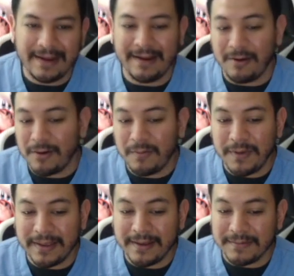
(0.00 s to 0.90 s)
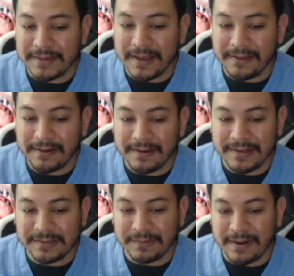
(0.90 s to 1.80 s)
and I hope we can come together in
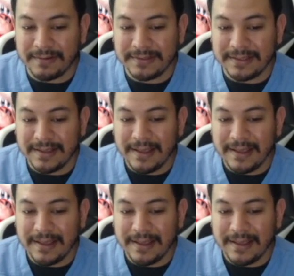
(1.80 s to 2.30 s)
this route.